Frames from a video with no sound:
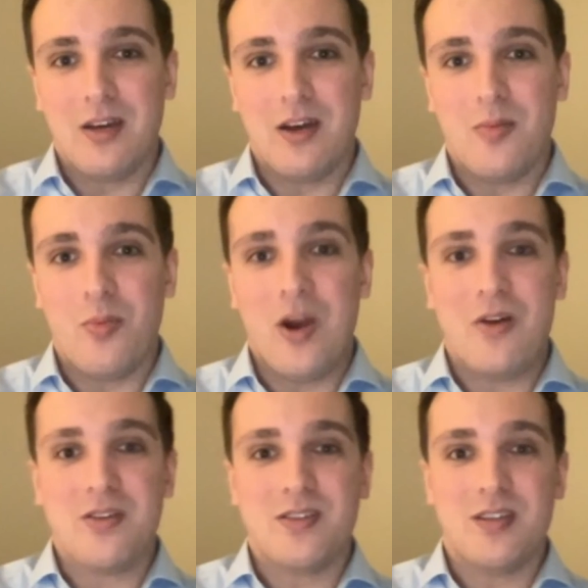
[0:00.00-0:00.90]

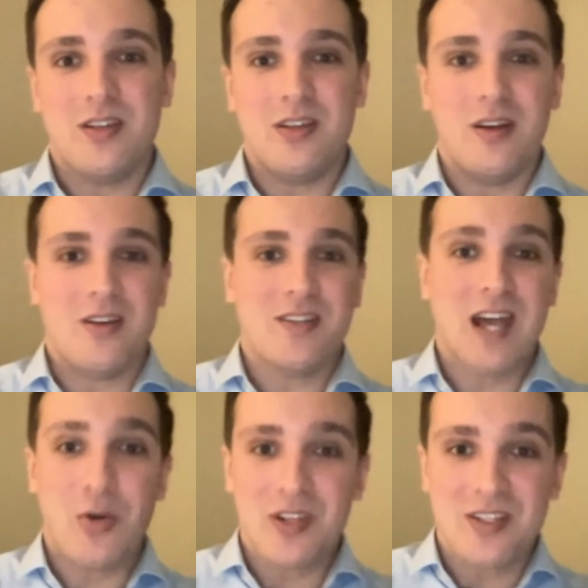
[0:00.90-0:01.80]
Whereas the
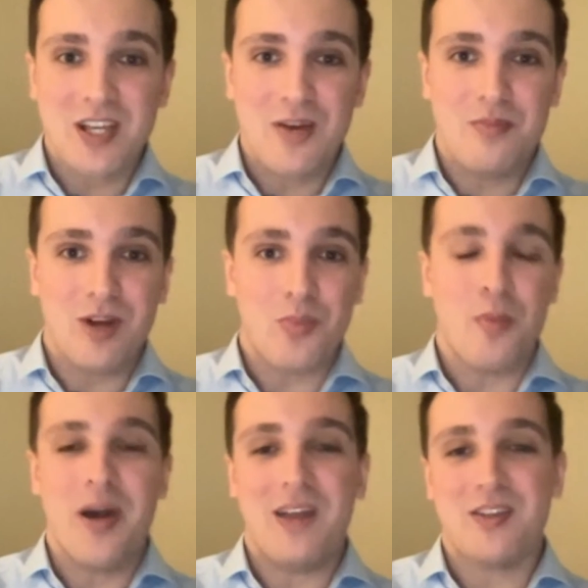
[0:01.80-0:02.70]
Saudi team are
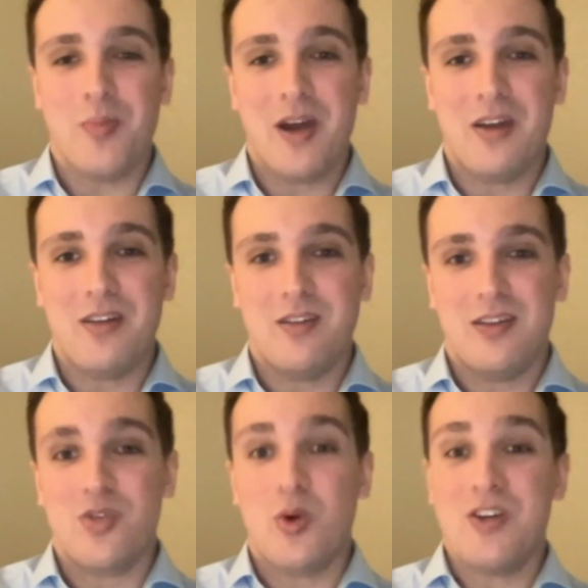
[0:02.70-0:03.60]
prepared to pay
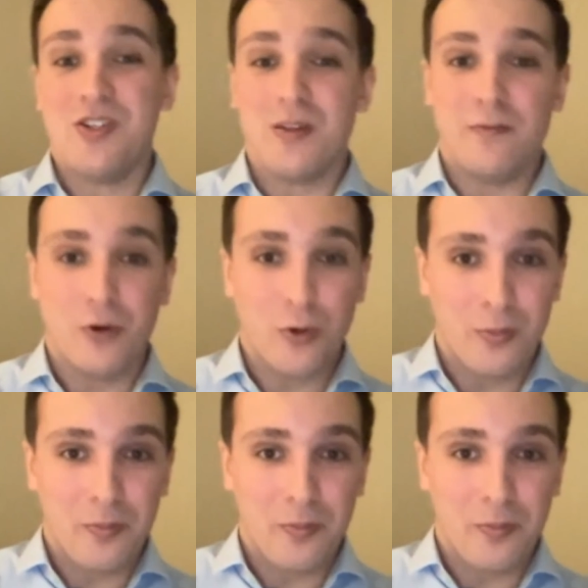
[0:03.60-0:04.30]
his wages in full,